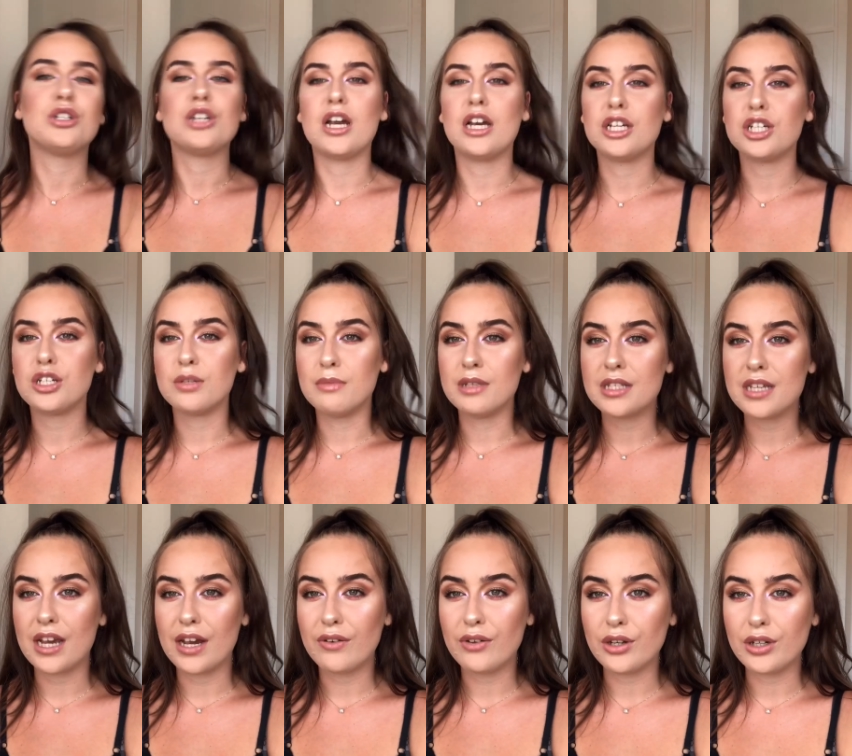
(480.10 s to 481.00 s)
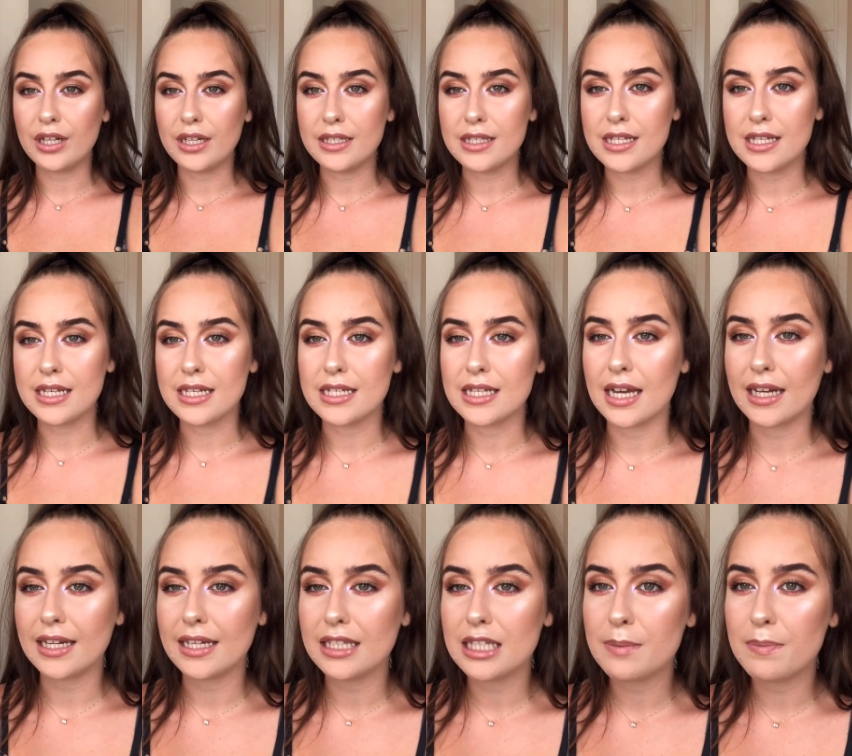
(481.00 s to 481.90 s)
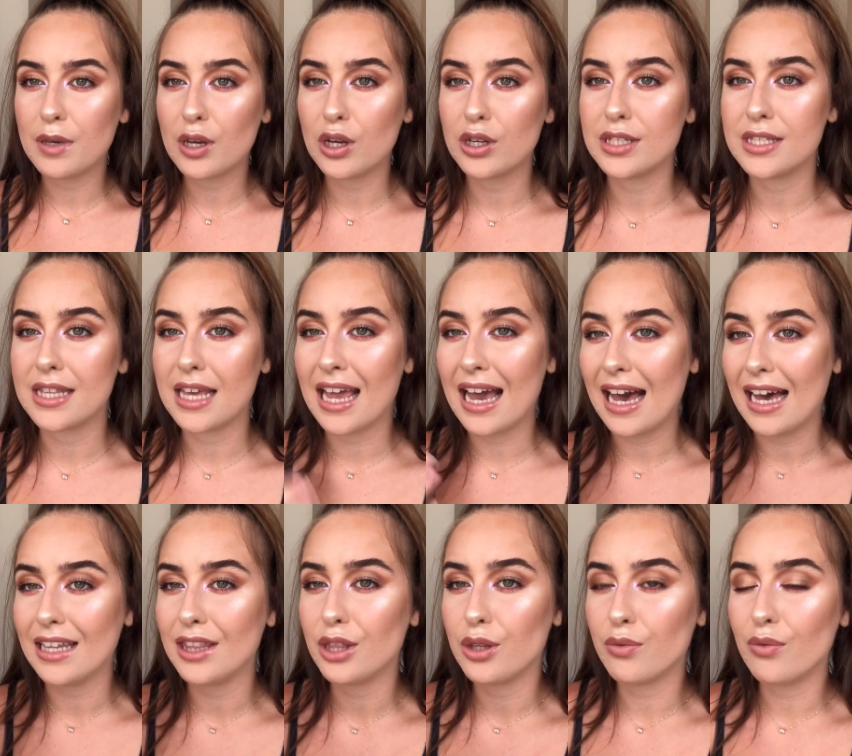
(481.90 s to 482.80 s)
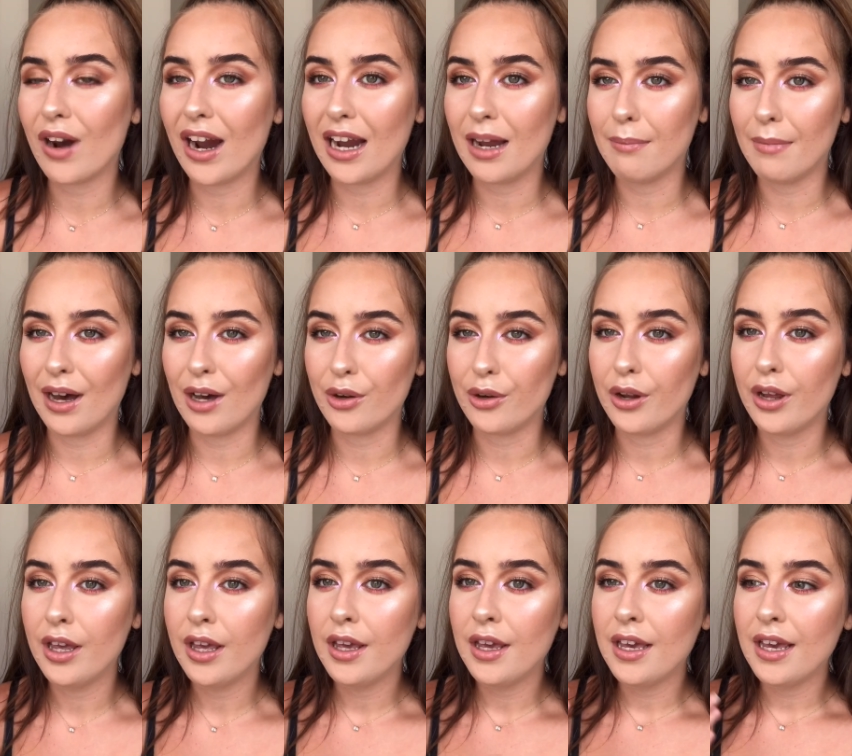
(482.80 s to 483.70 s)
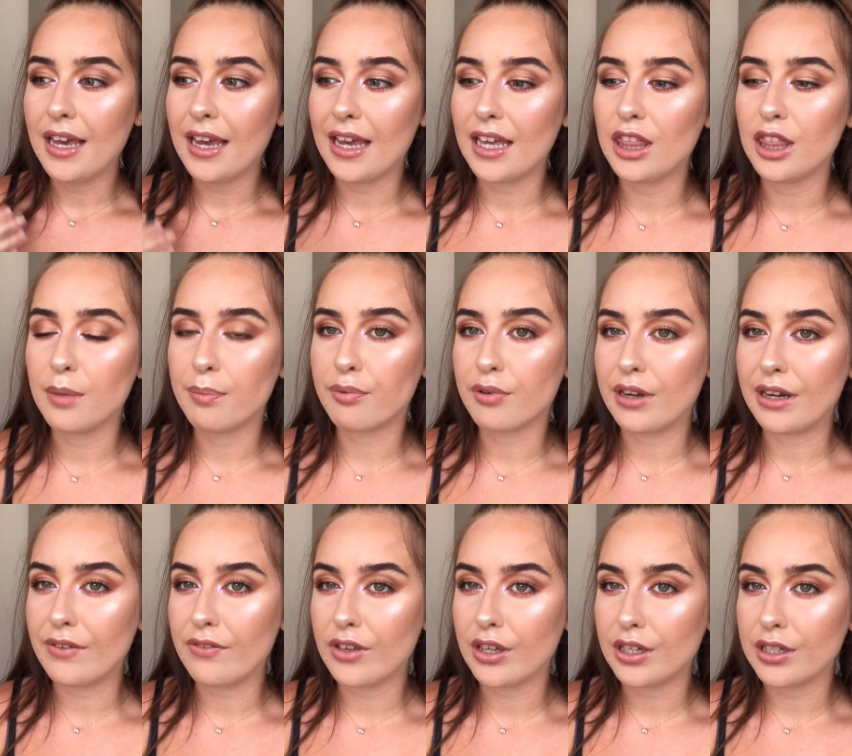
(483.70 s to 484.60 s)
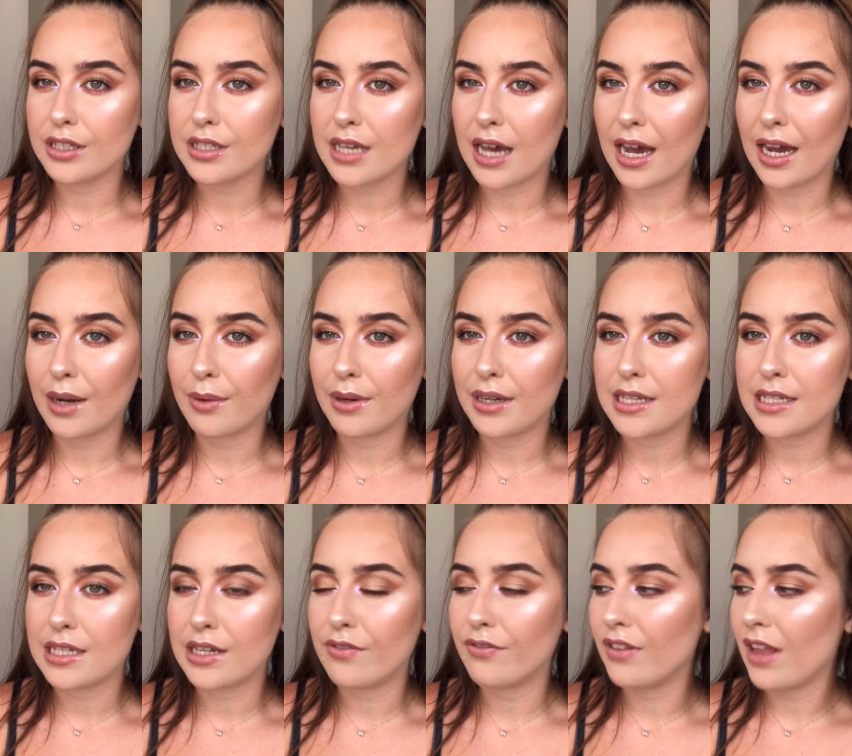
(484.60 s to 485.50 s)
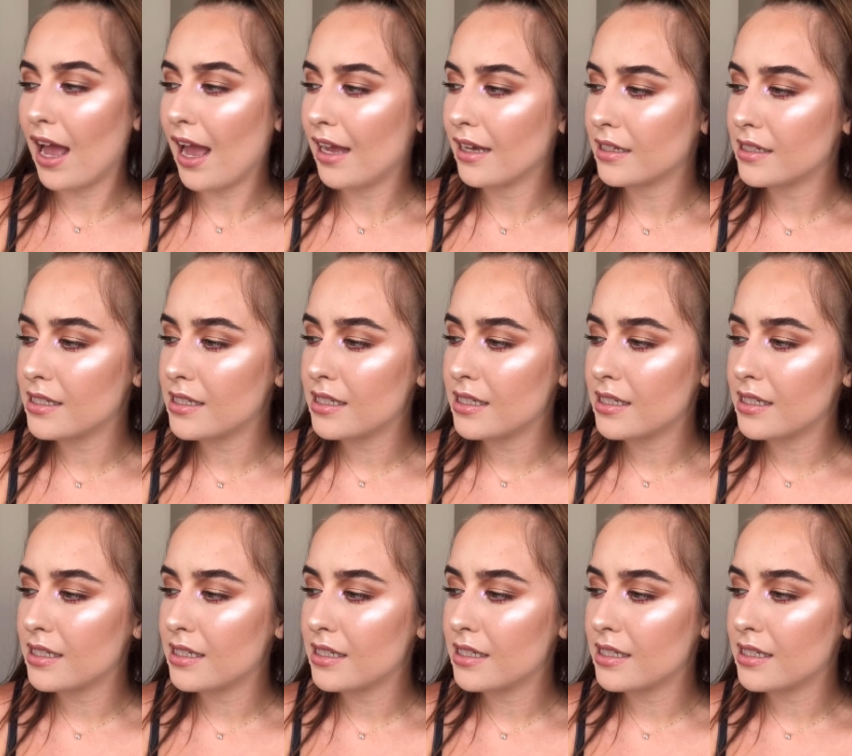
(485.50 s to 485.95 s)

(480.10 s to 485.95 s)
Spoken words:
extra material into these leggings, because they had the right amount in the previous high-waisted flex.